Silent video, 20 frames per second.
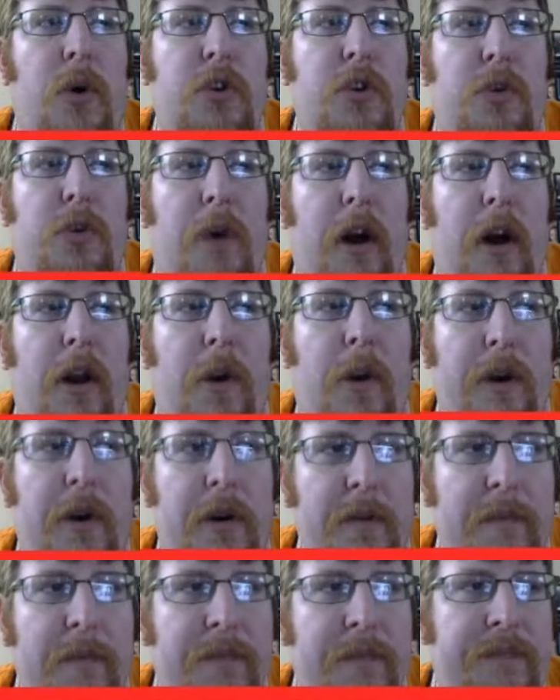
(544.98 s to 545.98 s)
Swallower.
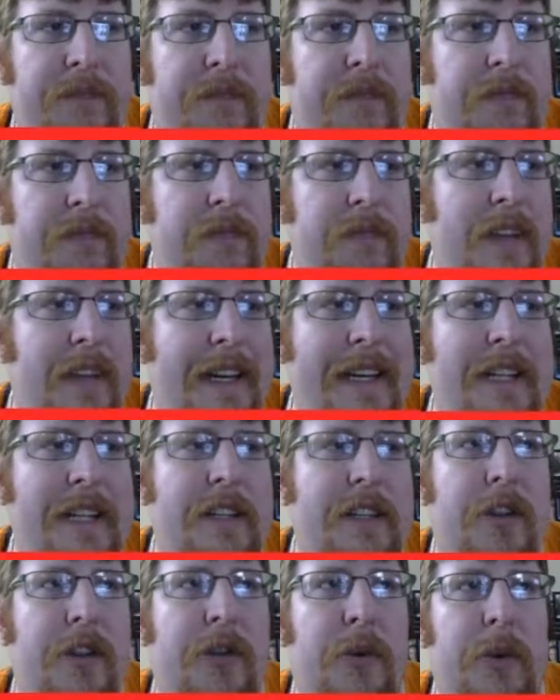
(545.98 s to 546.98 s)
It's
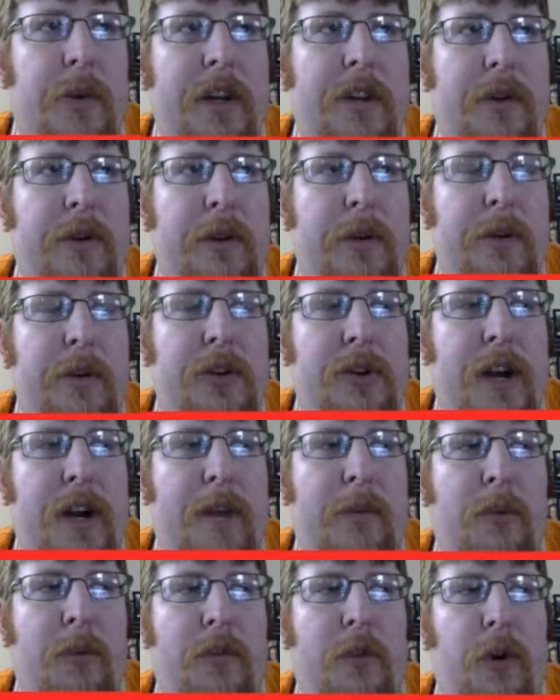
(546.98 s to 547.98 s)
a 3/3 with
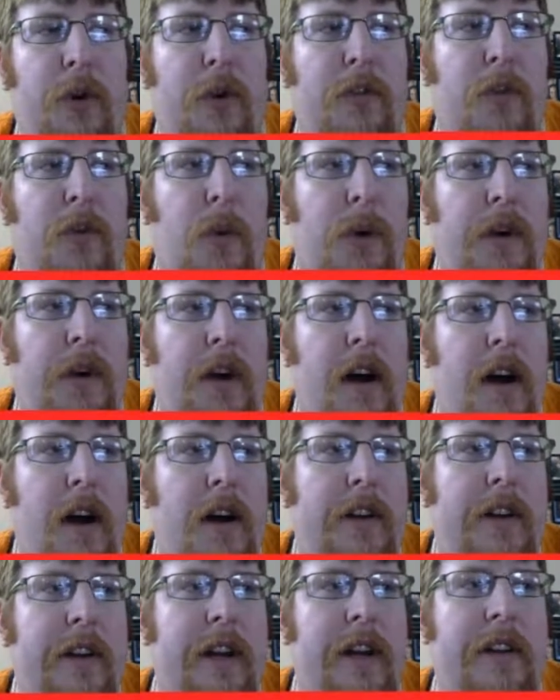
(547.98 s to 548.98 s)
trample for a 4
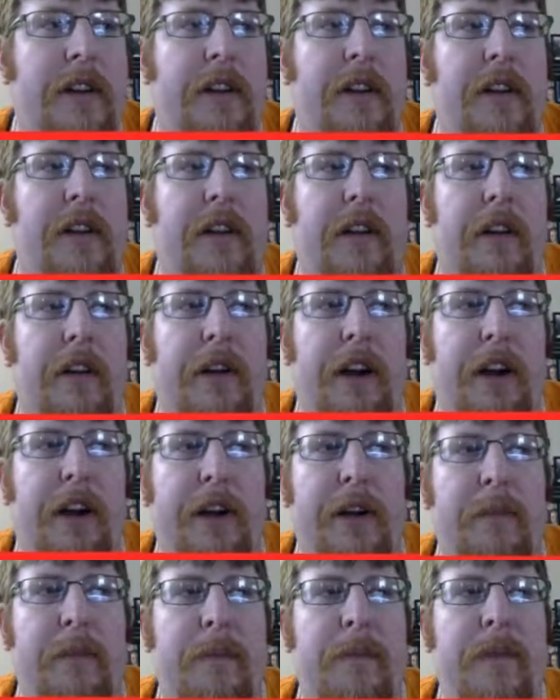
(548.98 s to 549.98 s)
cost. He has the
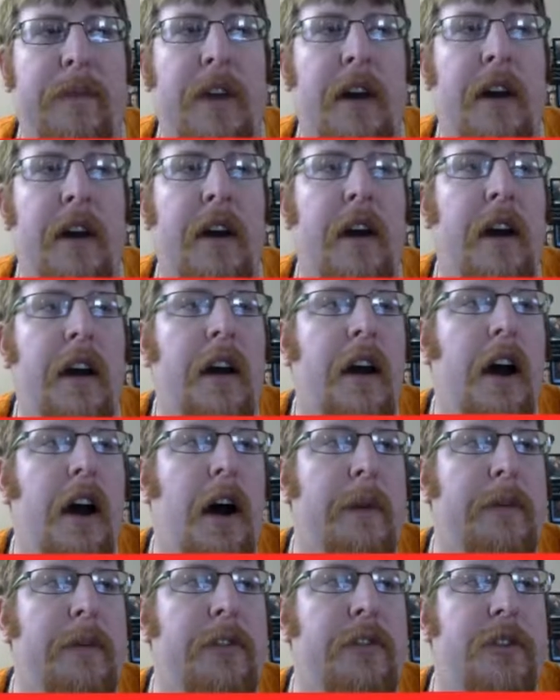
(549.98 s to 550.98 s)
Delirium.
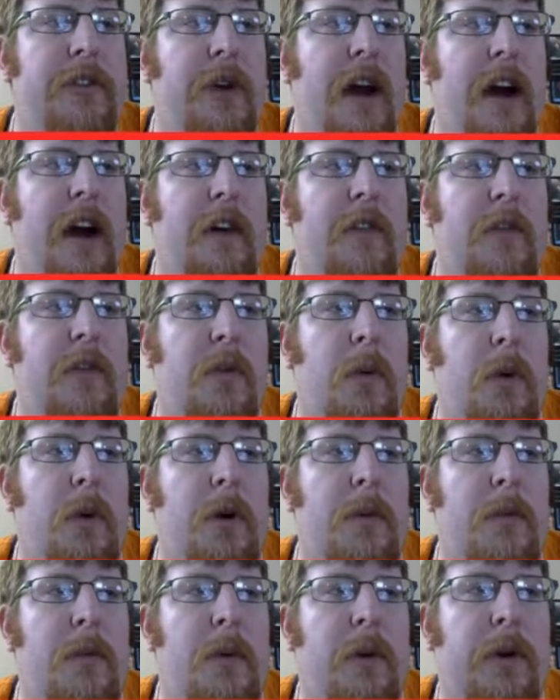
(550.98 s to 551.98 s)
If you have 4 or
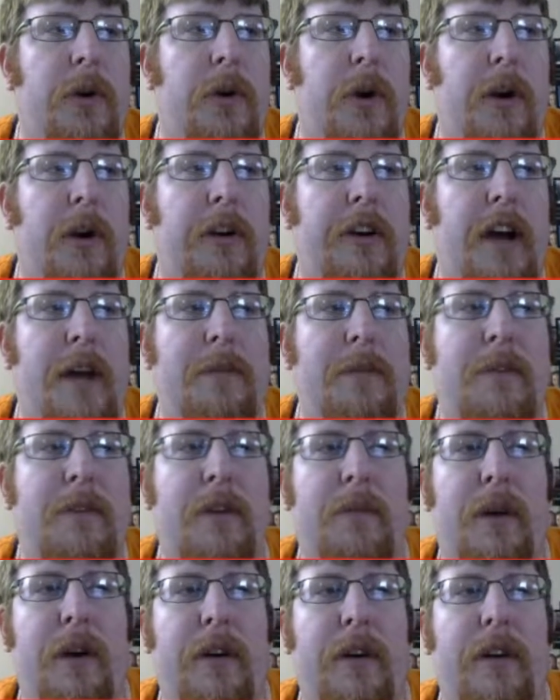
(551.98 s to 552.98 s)
more card types
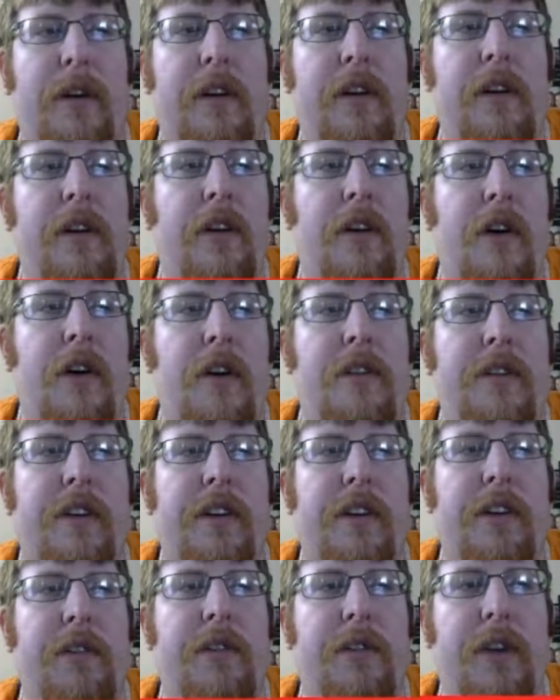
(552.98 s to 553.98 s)
among cards in
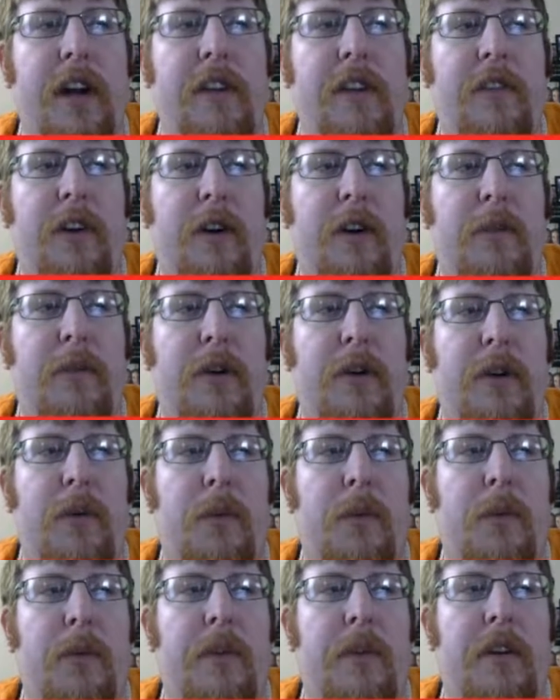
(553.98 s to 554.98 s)
your graveyard, put
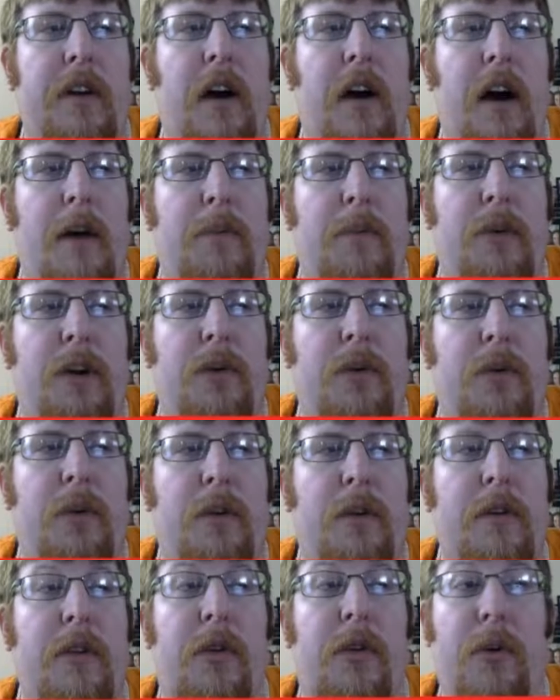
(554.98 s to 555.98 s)
a
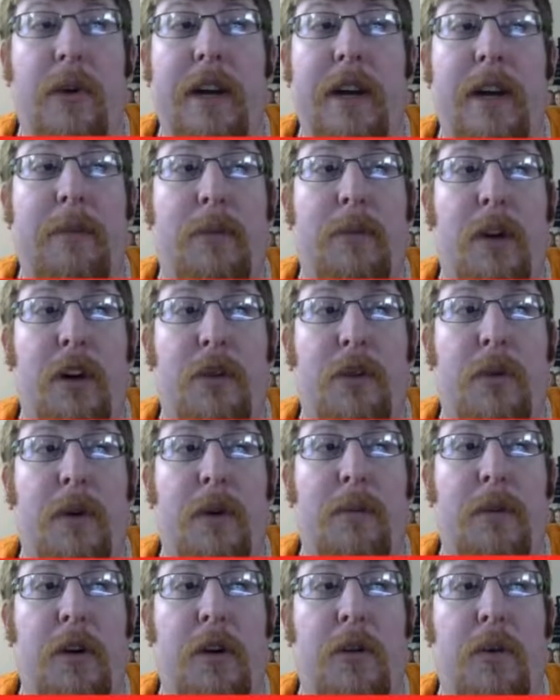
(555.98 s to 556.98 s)

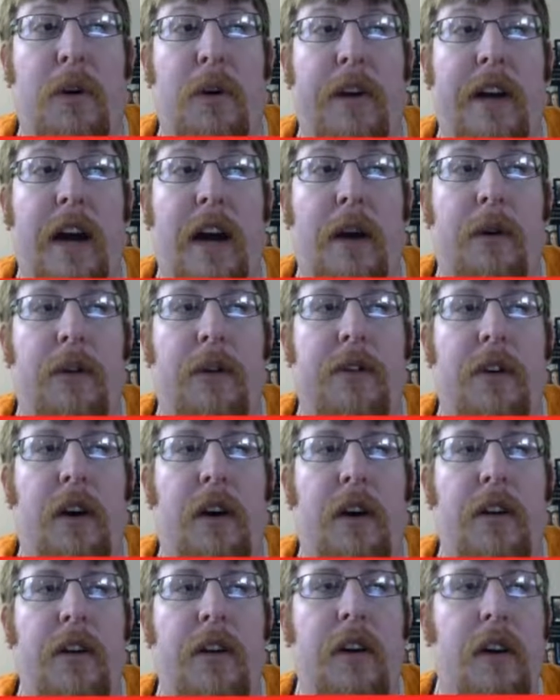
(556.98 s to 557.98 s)
+1/+1/+1 counters on